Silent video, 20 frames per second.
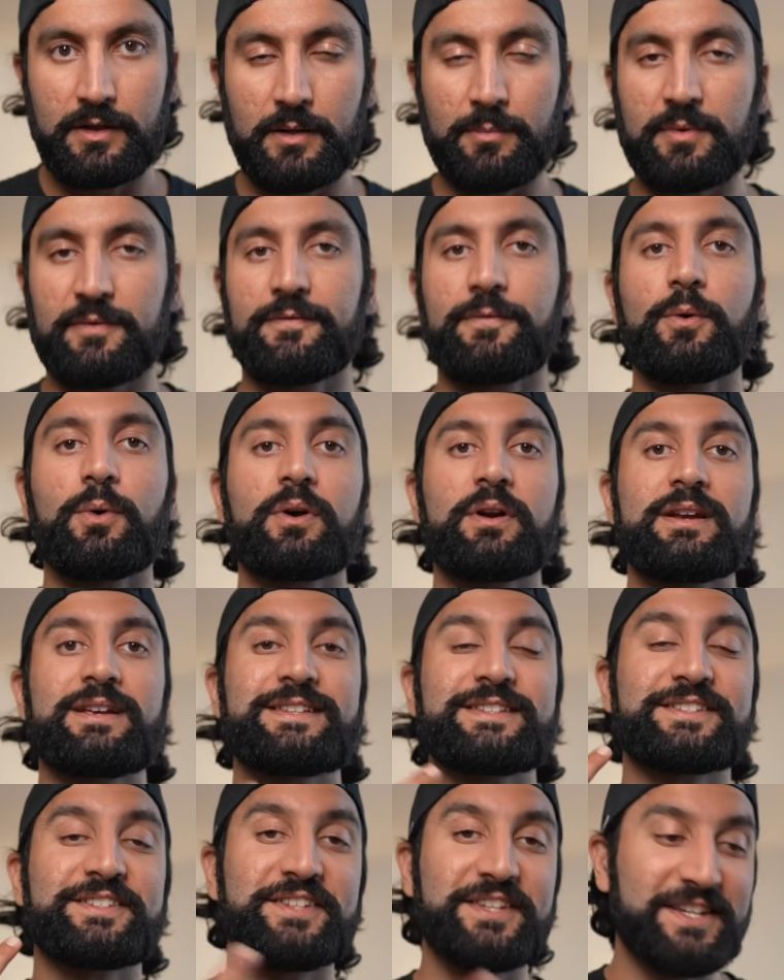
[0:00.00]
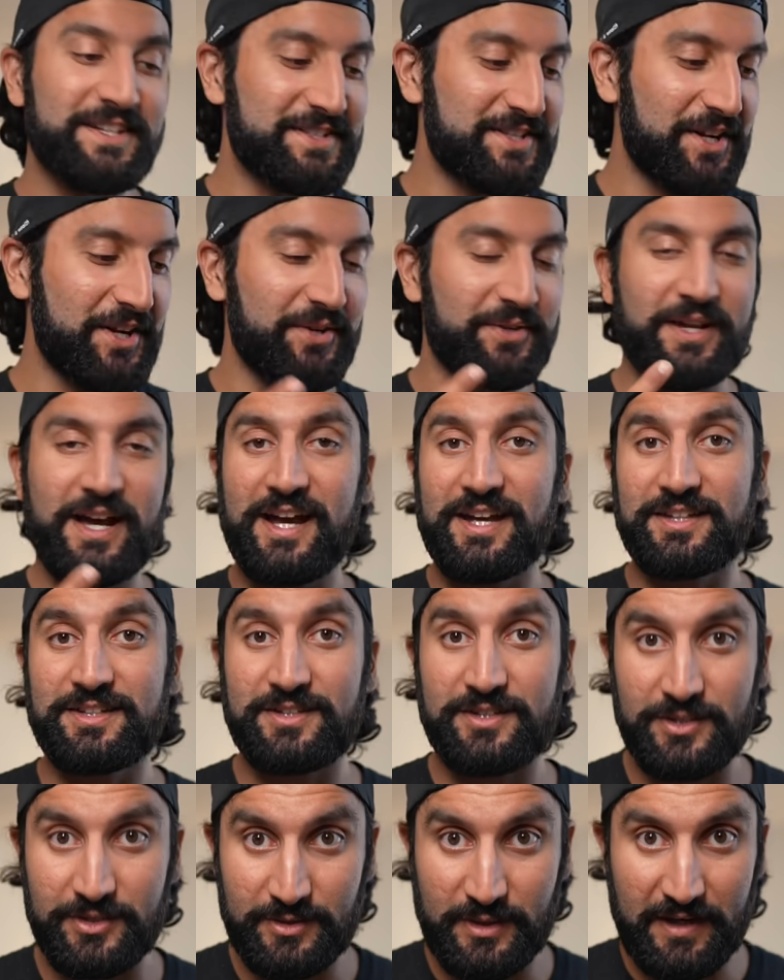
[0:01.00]
Number 4 is Ketone
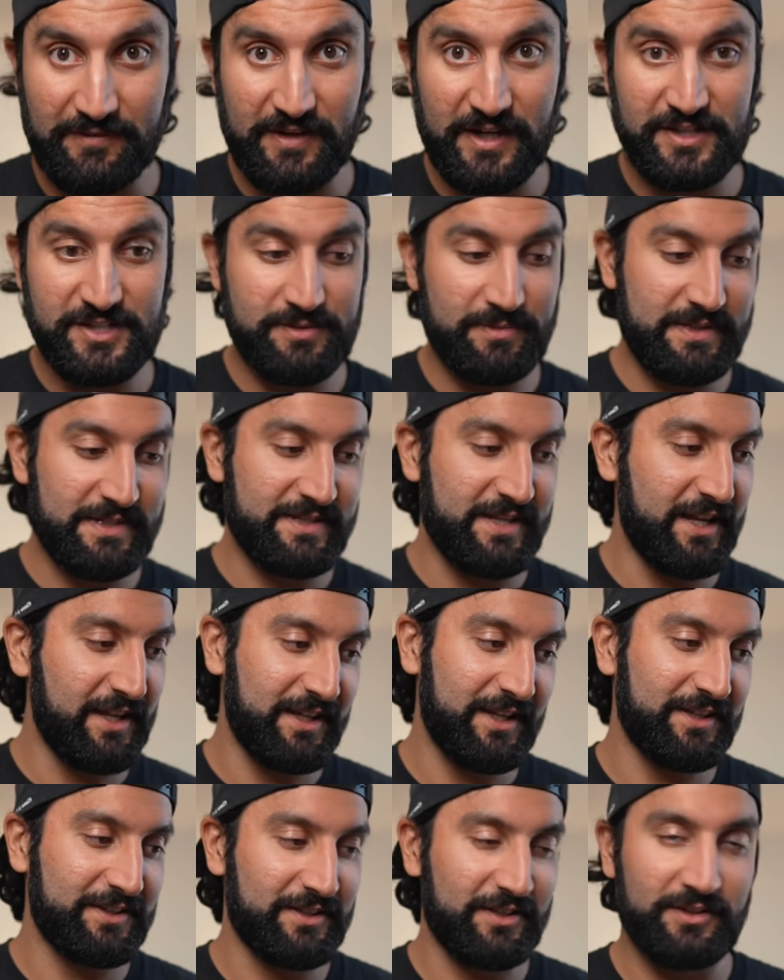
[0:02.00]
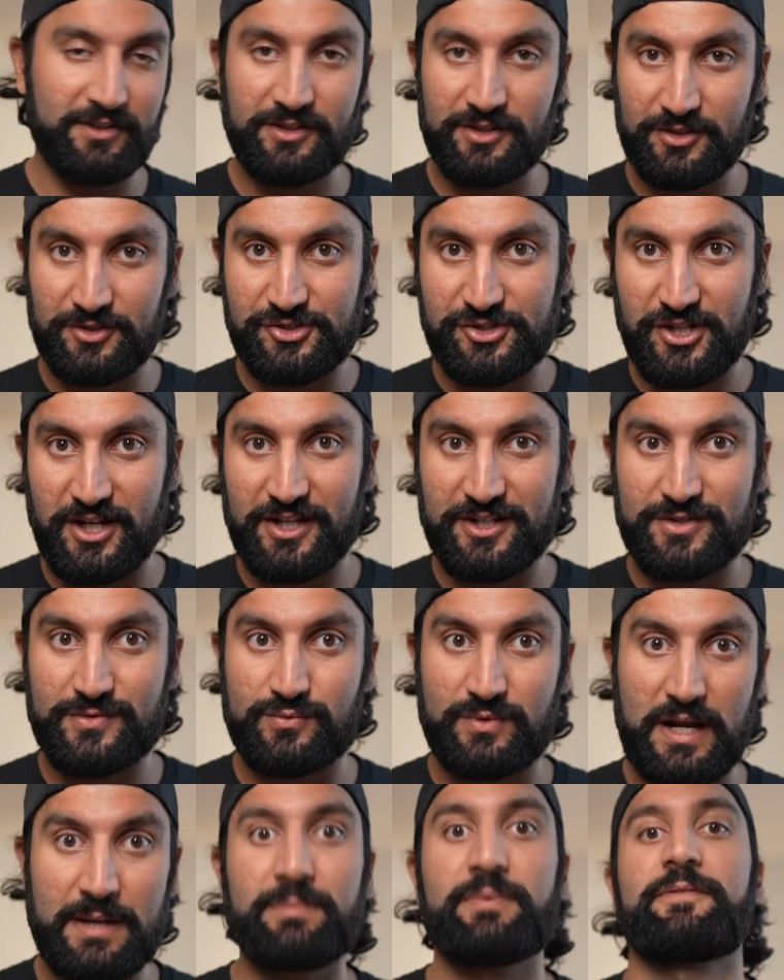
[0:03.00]
IQ. I've actually been taking the little jugs
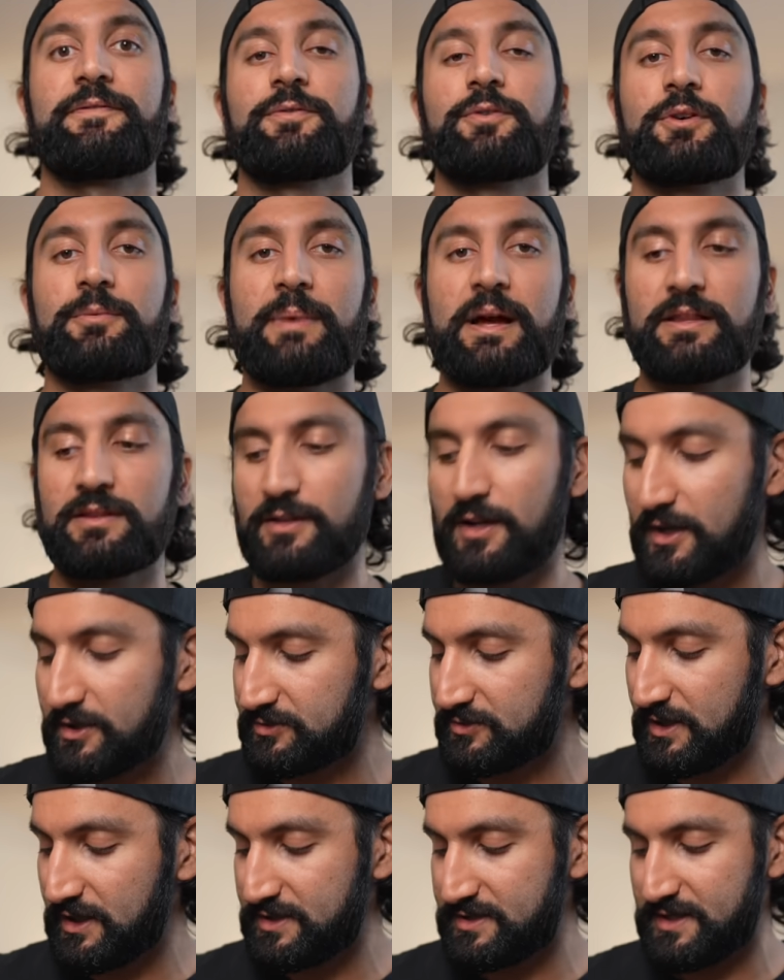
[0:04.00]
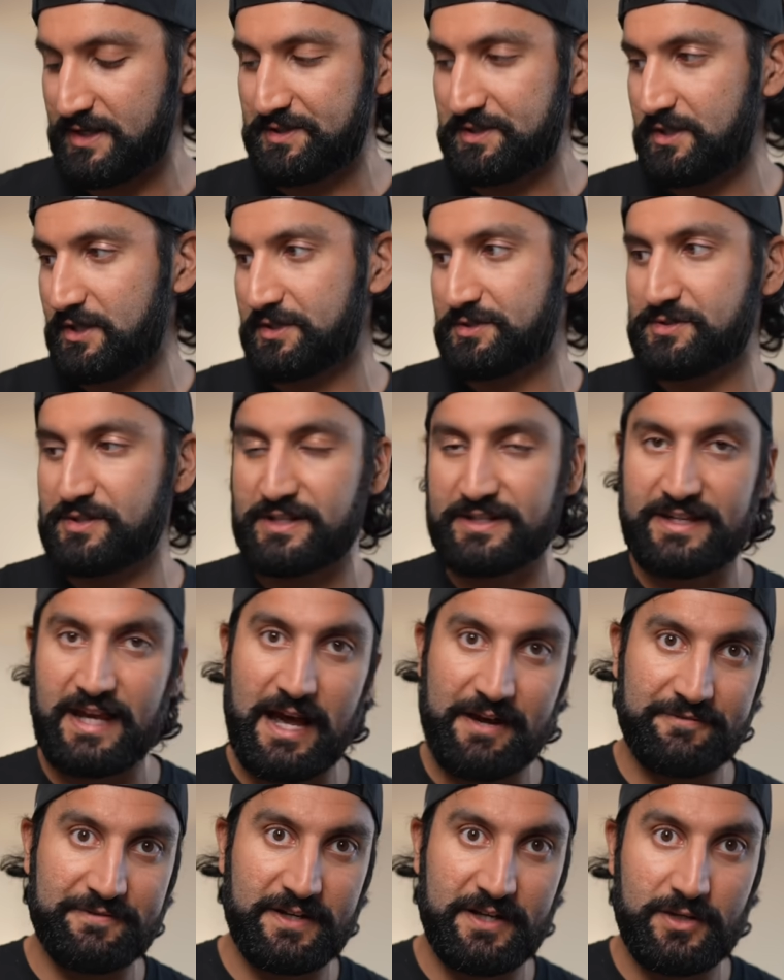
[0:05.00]
right before my long runs, and then I'll do the
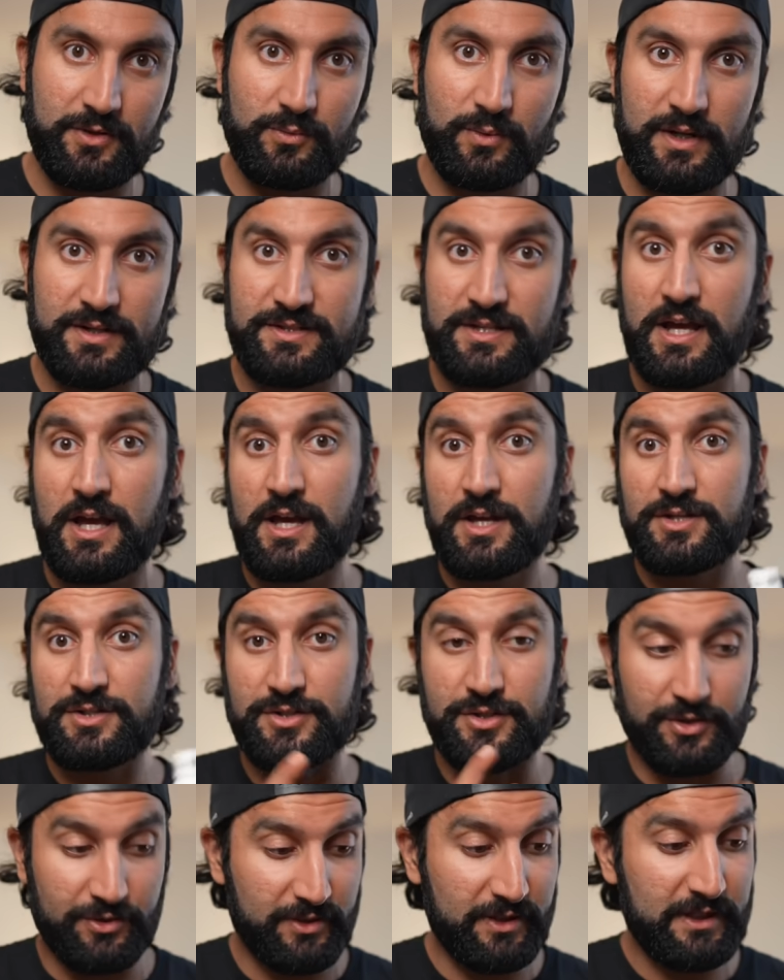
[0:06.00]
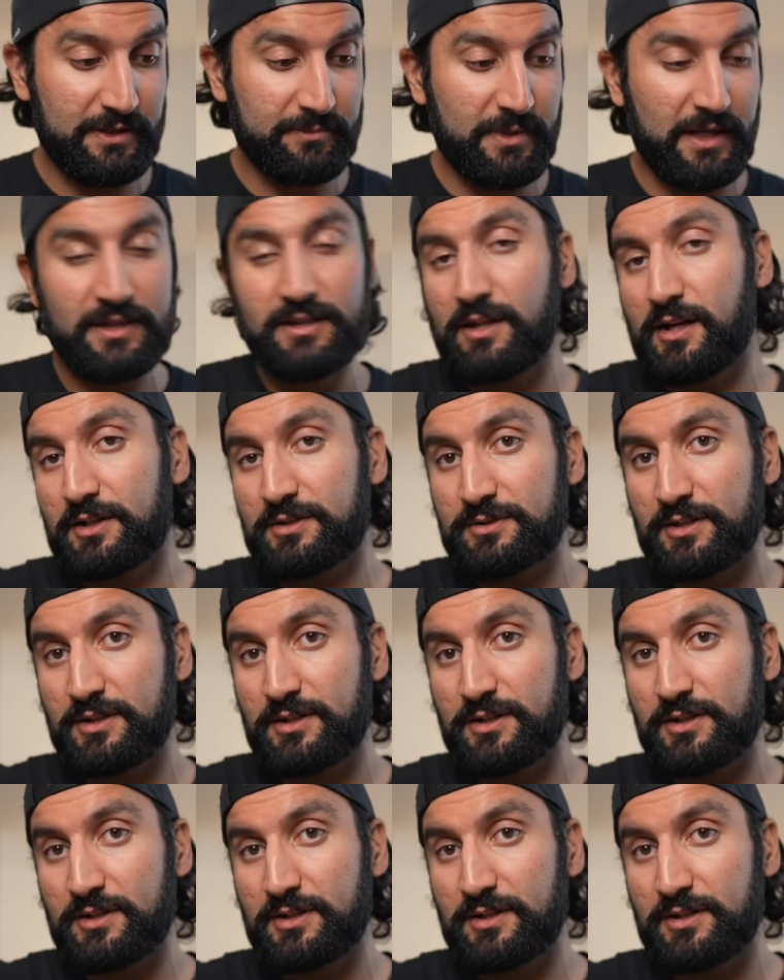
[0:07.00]
caffeinated ones during my long